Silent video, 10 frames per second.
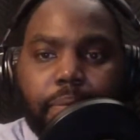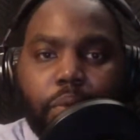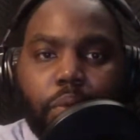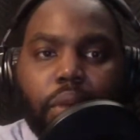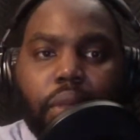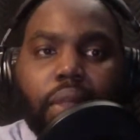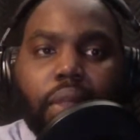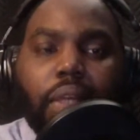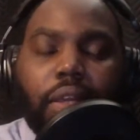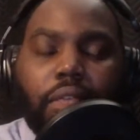when we
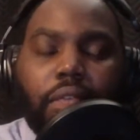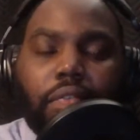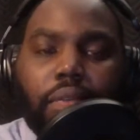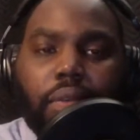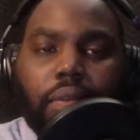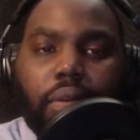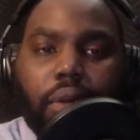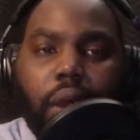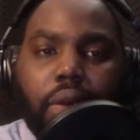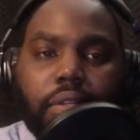leave
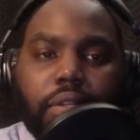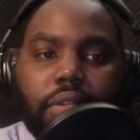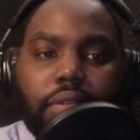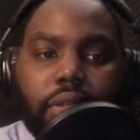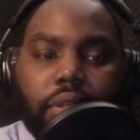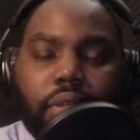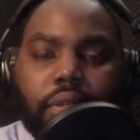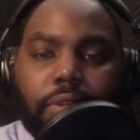our institutions.